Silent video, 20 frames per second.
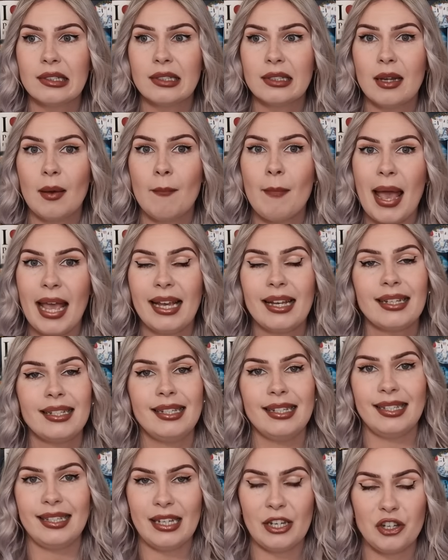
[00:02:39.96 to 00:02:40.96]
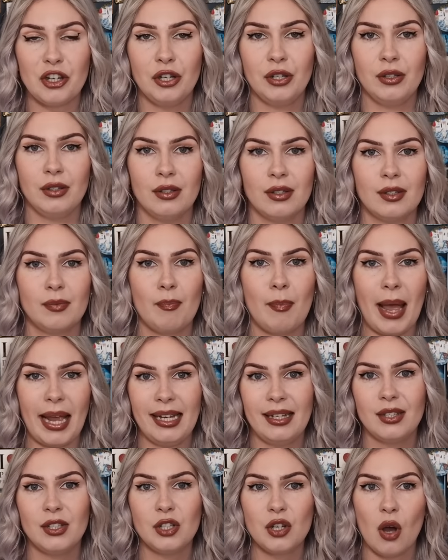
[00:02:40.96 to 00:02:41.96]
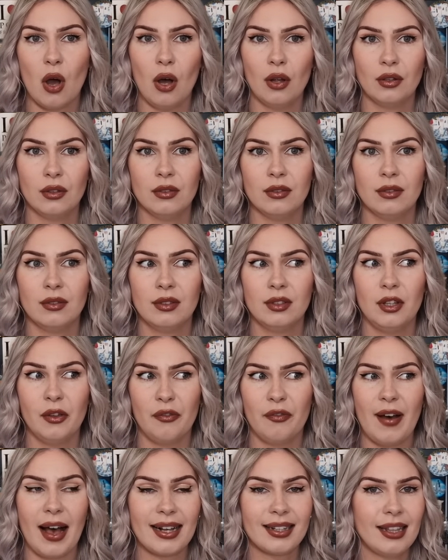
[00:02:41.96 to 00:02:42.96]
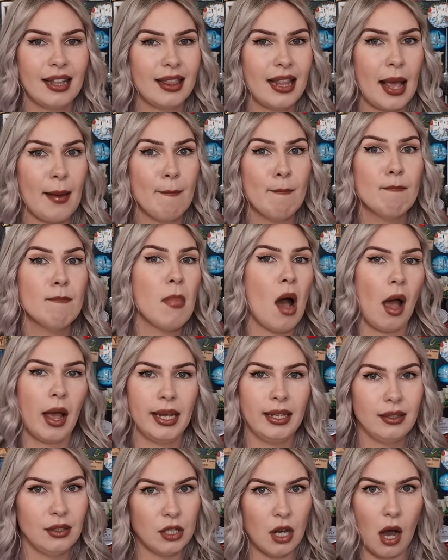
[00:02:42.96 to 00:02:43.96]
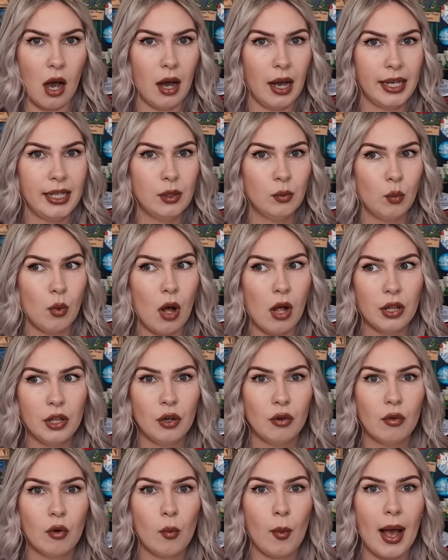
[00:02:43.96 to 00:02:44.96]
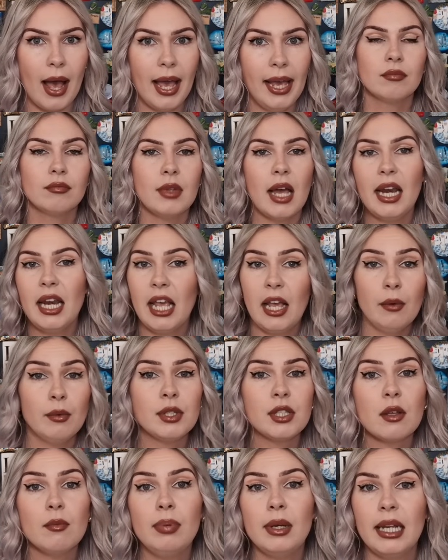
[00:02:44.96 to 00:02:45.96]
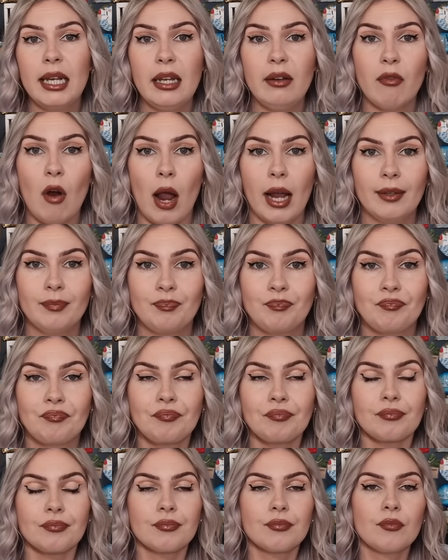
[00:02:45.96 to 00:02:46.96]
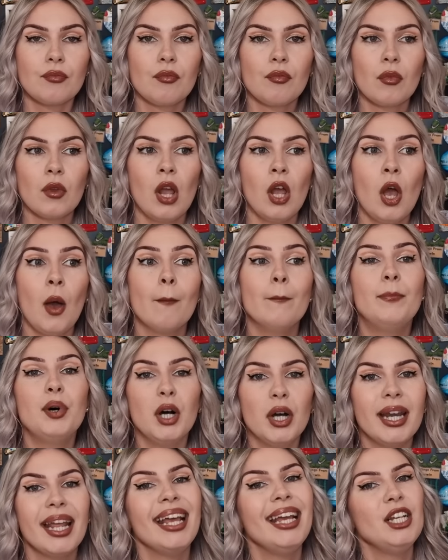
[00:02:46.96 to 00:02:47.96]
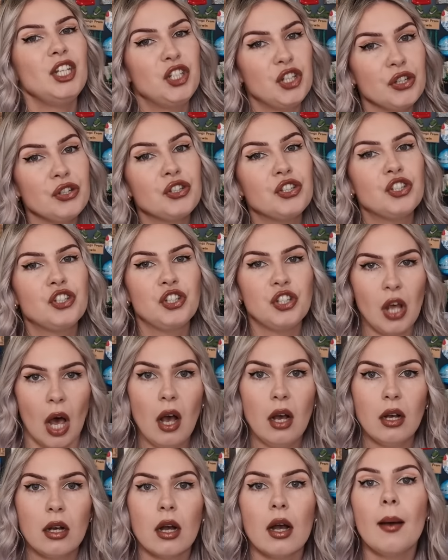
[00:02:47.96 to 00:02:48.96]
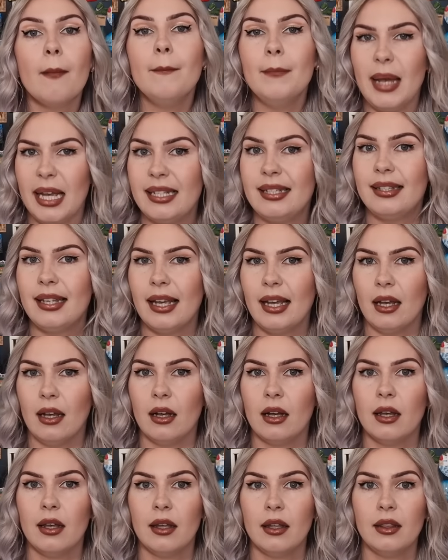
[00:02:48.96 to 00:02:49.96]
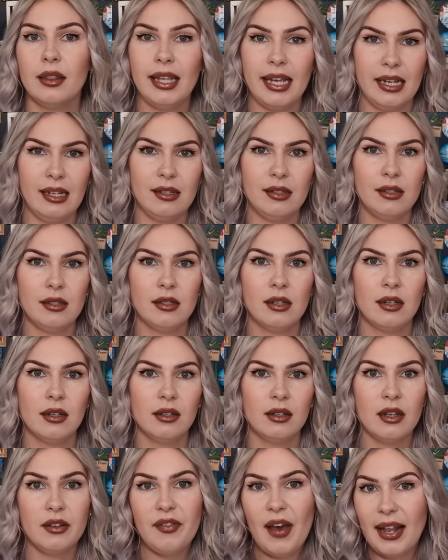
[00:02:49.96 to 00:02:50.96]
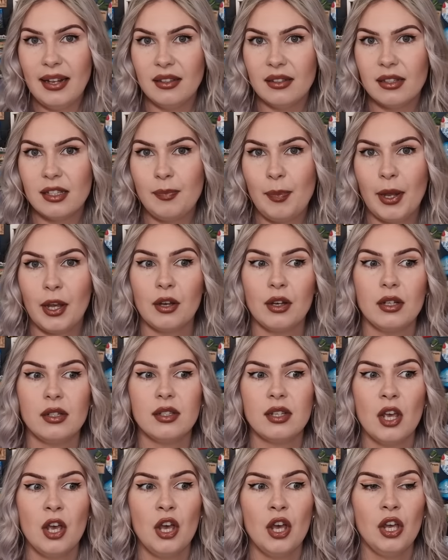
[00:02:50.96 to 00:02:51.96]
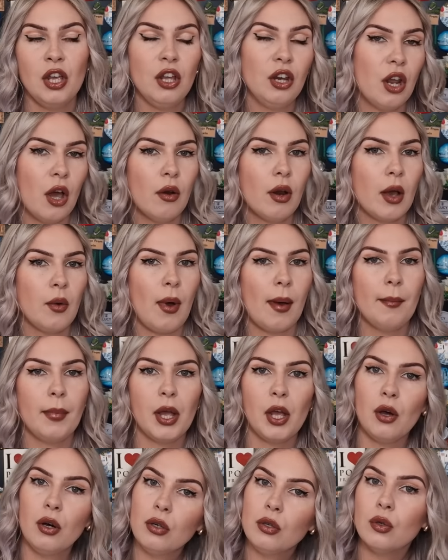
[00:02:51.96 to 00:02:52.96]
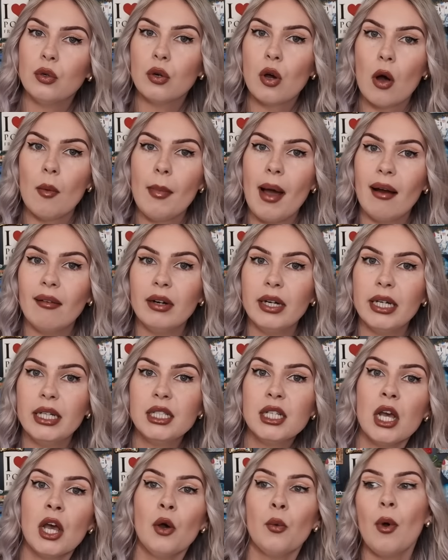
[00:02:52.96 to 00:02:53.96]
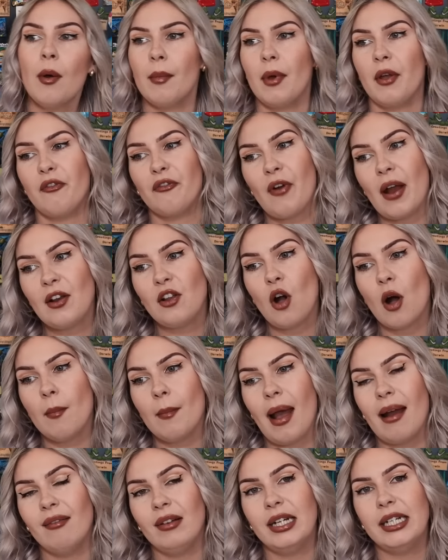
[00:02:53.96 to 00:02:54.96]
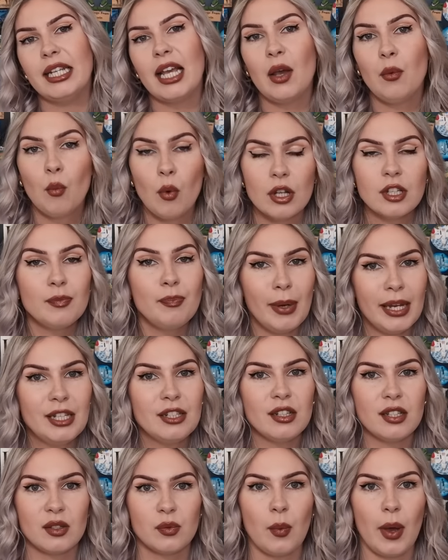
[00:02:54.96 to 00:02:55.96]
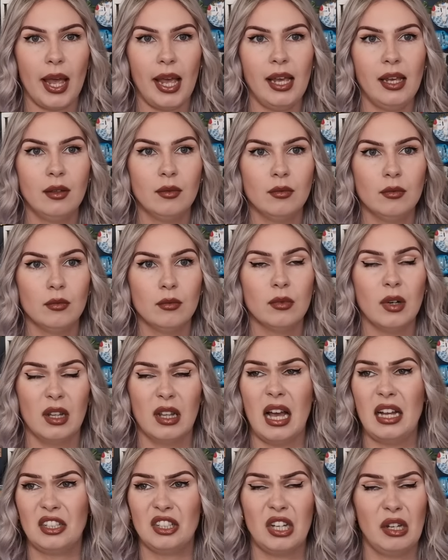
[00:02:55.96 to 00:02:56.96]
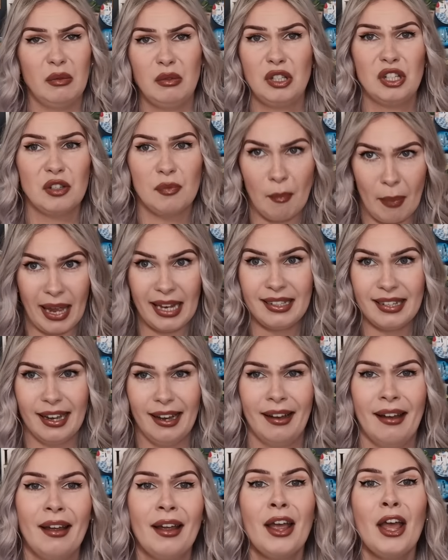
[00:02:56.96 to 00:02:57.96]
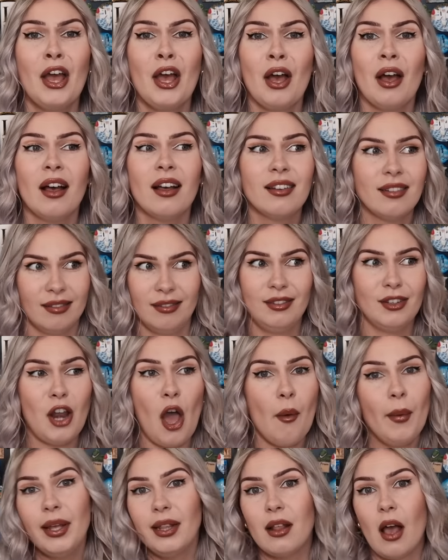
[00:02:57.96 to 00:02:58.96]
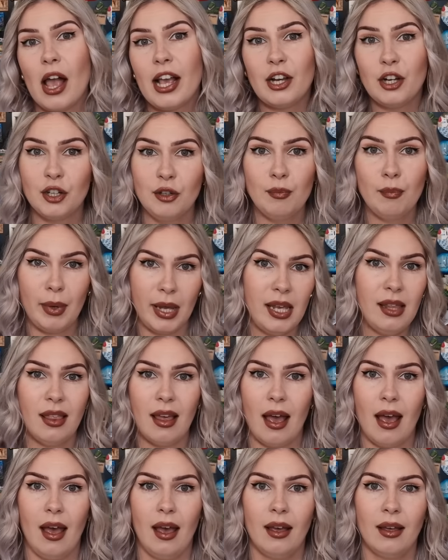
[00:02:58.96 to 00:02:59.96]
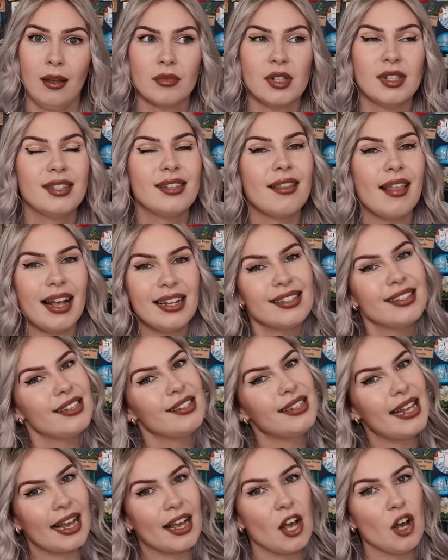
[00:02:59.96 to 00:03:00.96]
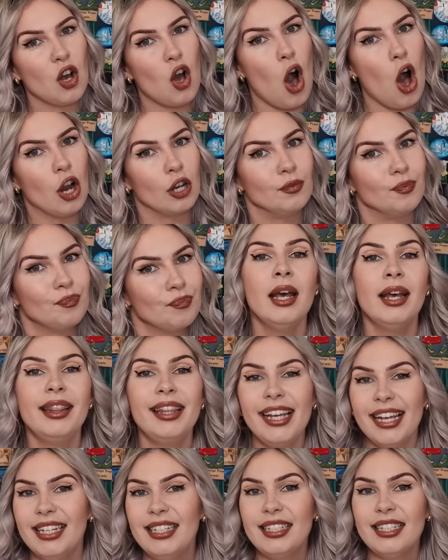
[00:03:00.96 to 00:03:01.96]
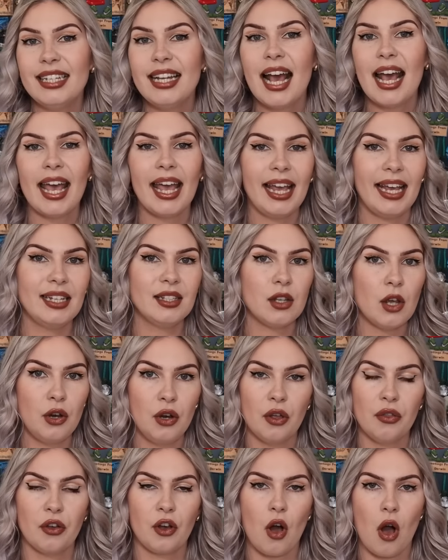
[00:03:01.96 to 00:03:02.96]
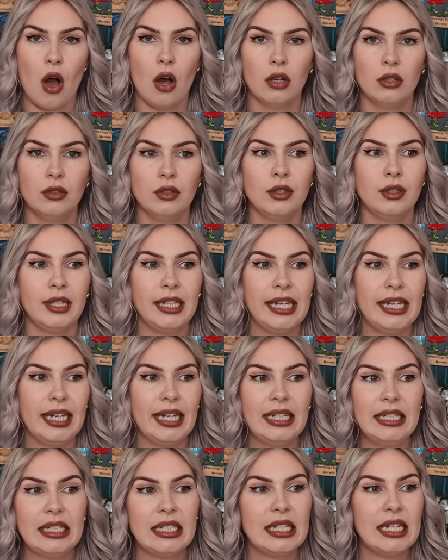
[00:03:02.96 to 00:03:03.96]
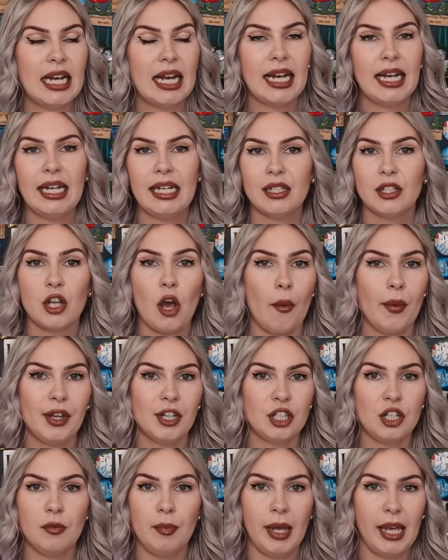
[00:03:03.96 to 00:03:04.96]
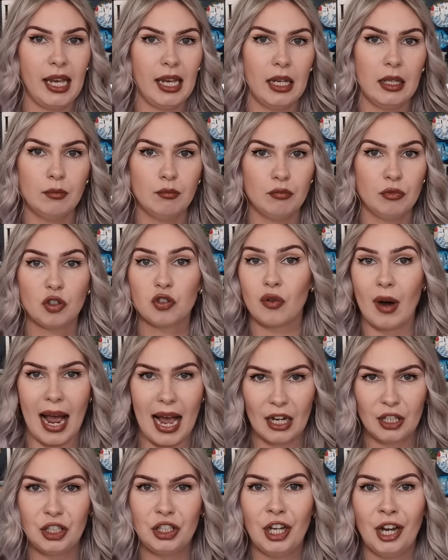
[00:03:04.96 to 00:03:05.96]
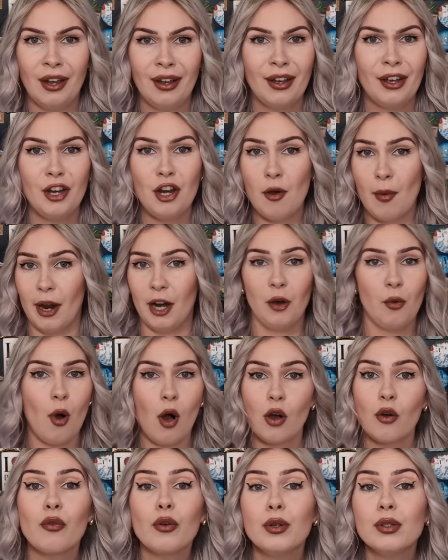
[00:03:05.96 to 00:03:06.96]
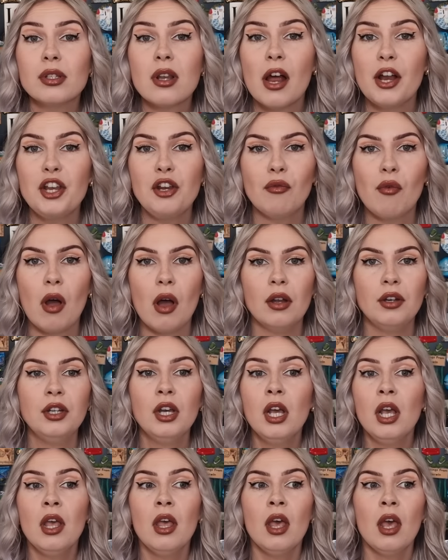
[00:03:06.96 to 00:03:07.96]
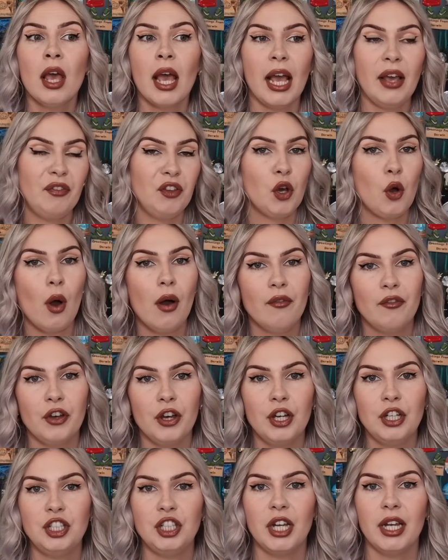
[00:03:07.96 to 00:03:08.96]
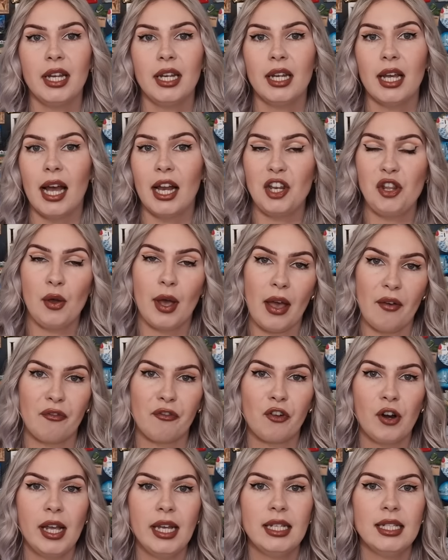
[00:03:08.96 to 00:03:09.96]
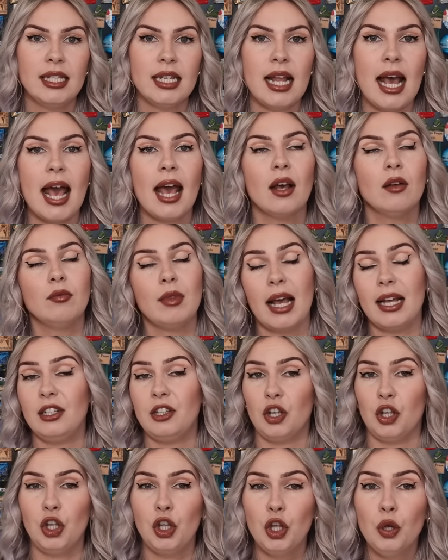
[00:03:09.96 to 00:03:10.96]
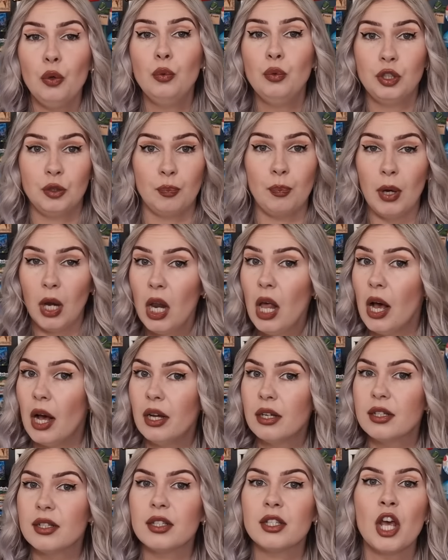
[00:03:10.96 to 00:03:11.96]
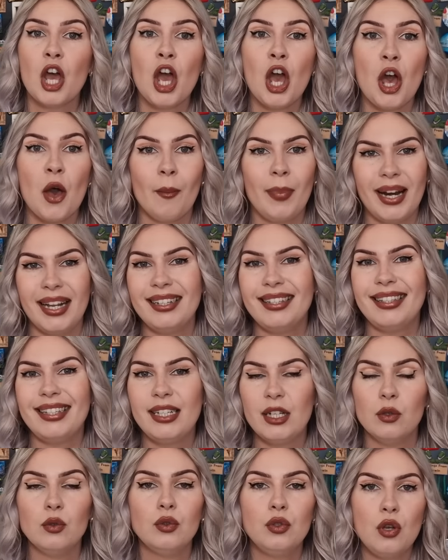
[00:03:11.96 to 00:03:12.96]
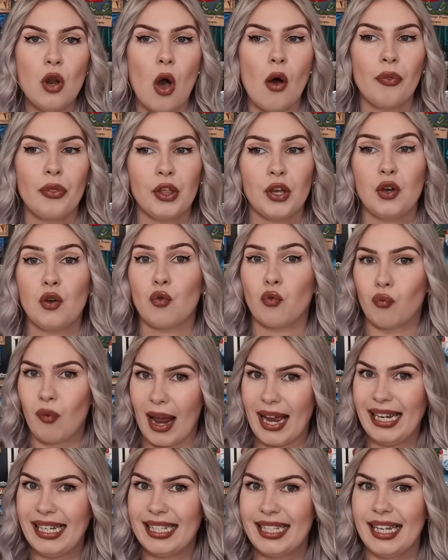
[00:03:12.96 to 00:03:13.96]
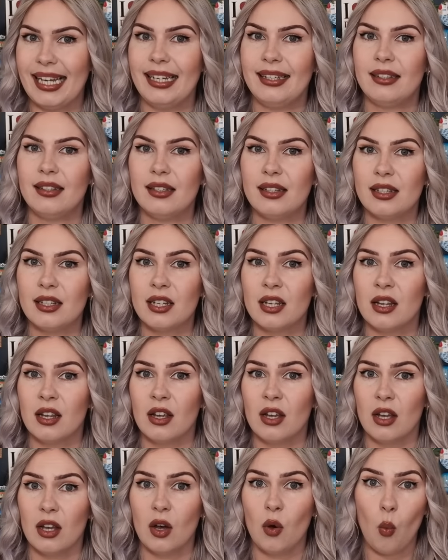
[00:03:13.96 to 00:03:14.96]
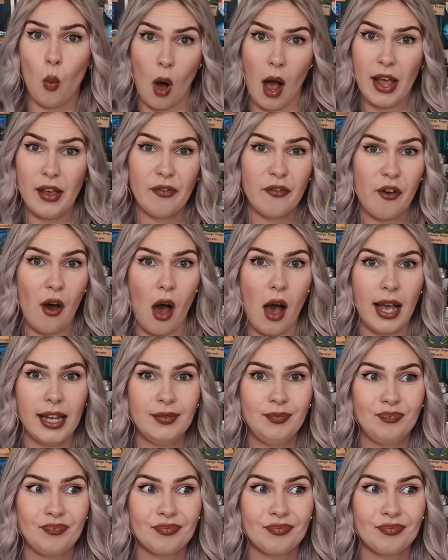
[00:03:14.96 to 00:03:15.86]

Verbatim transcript: make decisions based on the fact that they might die while you're away. And he was completely right. But it does suck missing these events because, you know, like when my uncle got married, when my friend got married, it was bittersweet. Well, actually it was just bitter knowing that I couldn't be there. So that's the second con. The internet is another con. The internet is going to be trash no matter what cruise line you're on. If you go on Virgin and you get free internet, that is a huge plus, but it's still not the greatest Wi-Fi